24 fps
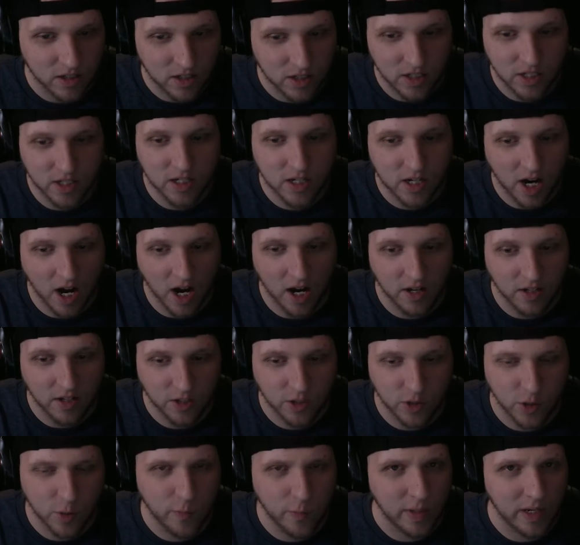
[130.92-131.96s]
gotten so
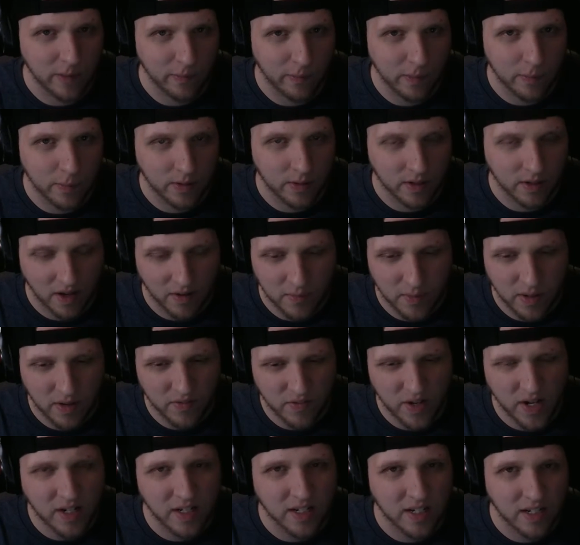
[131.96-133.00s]
many people. I've
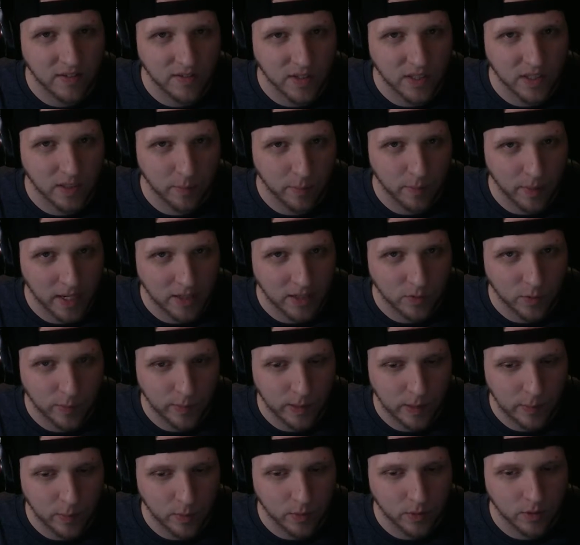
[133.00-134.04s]
gotten gifts in the past for
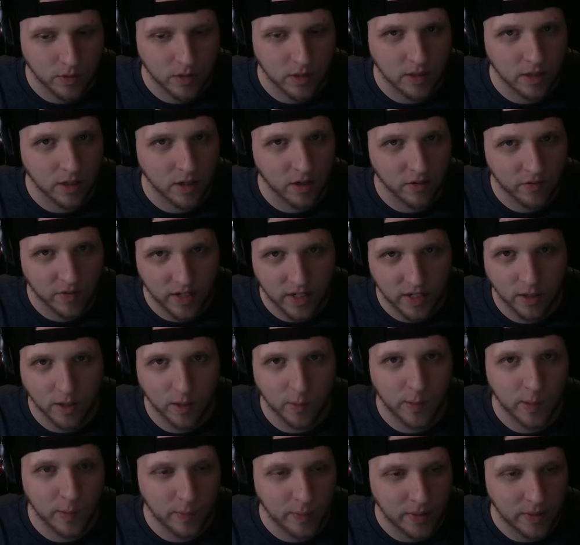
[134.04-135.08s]
people. I've had a little bit of
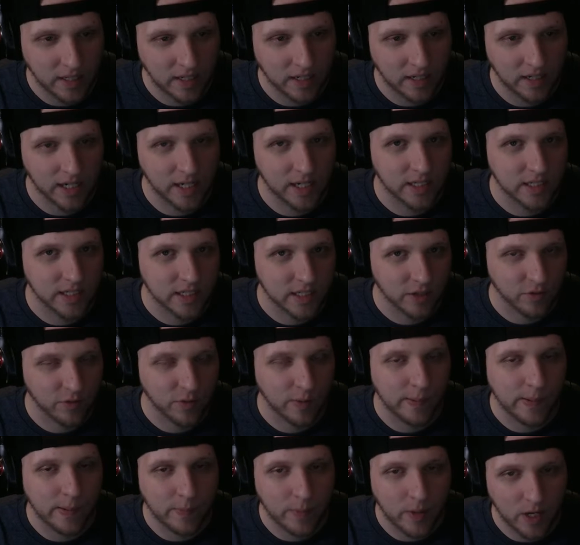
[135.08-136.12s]
money and got stuff for my
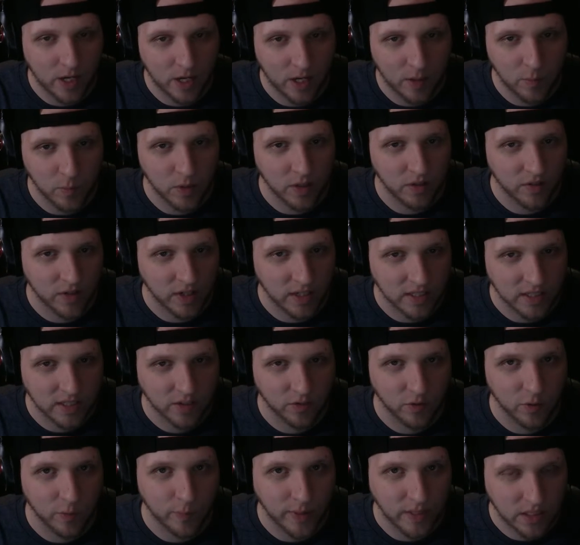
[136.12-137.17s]
mom, or I've gotten stuff for
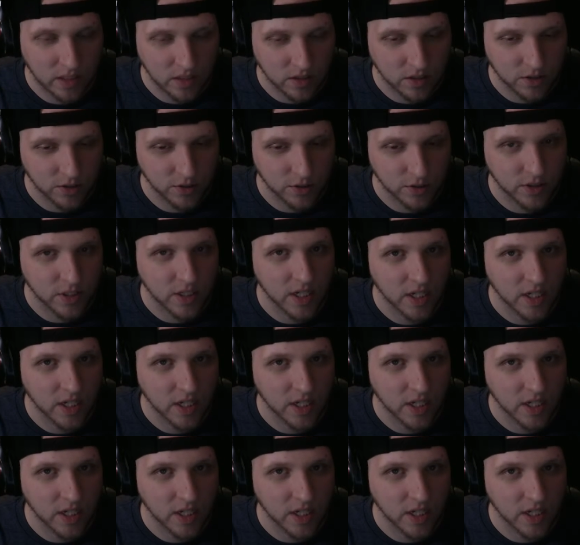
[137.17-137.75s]
my sisters.